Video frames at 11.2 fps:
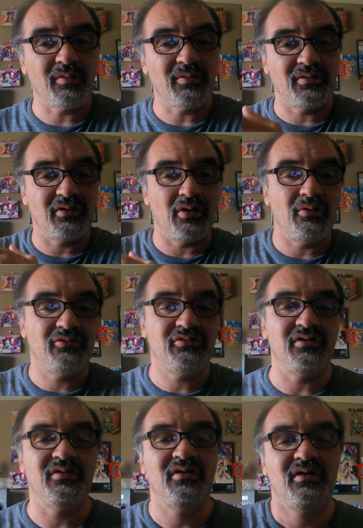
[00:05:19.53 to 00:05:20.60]
They were at the
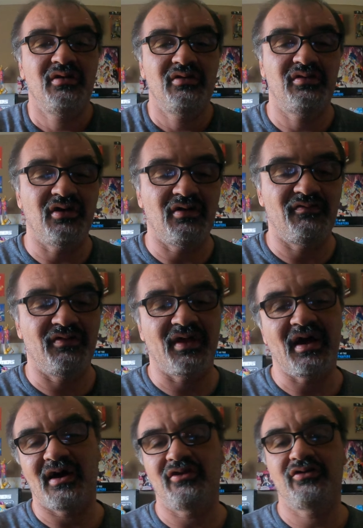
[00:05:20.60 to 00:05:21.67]
Ocean Center for
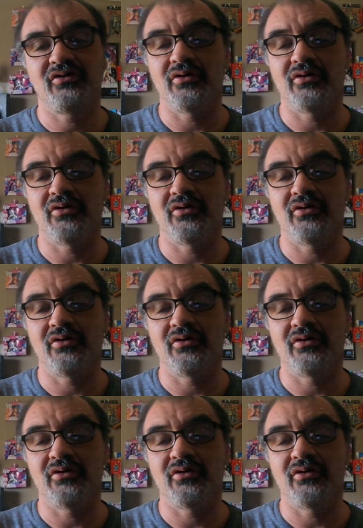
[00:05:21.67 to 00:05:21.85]
that.